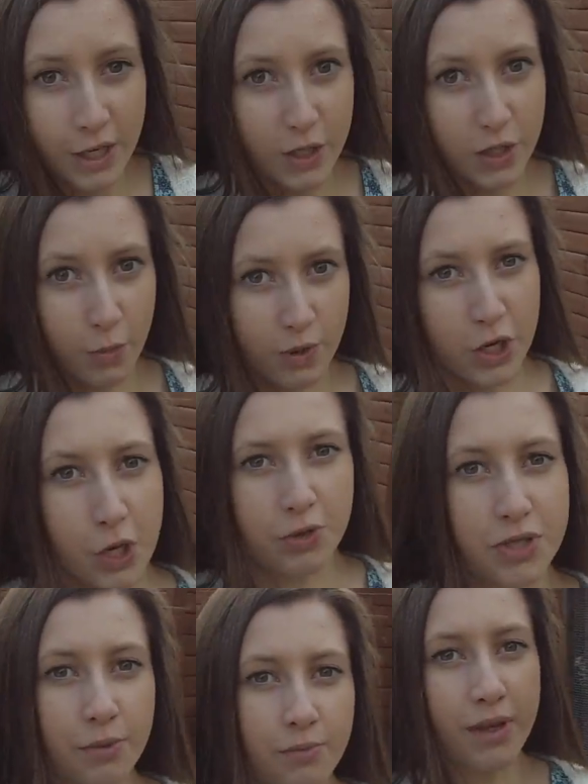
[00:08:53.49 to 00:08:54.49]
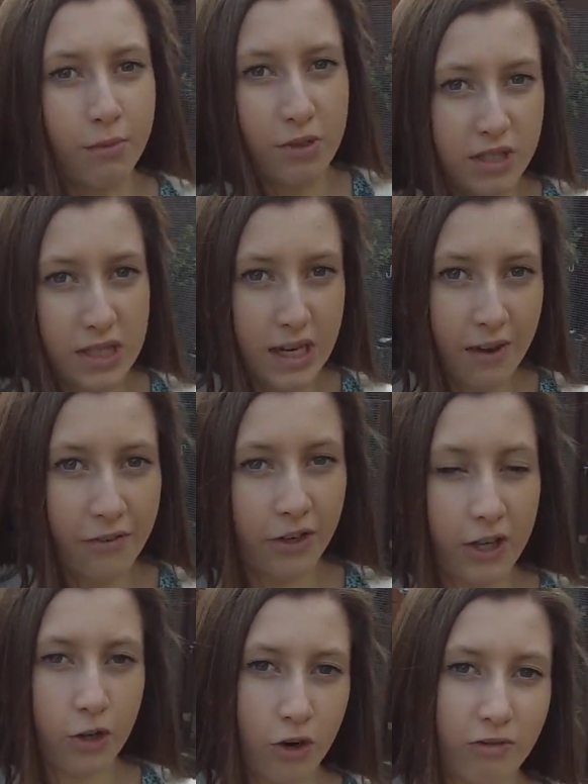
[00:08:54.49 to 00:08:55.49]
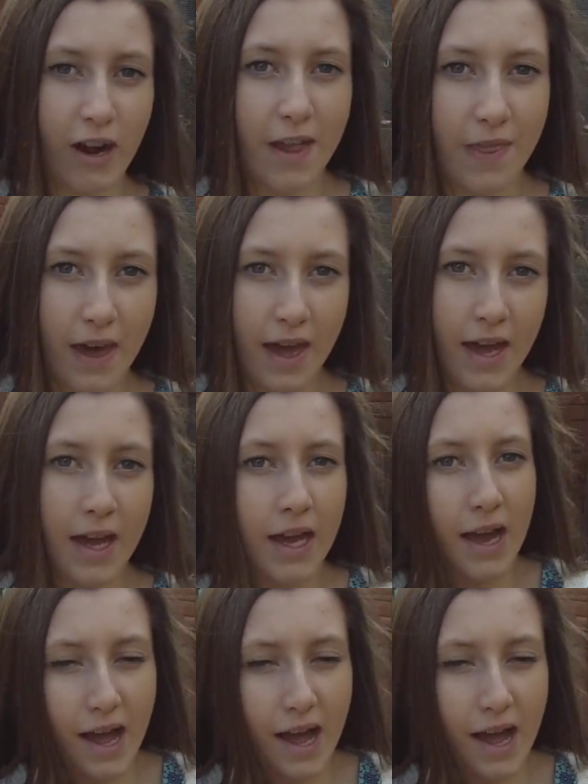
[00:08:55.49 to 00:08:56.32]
So we knew something was definitely not right there.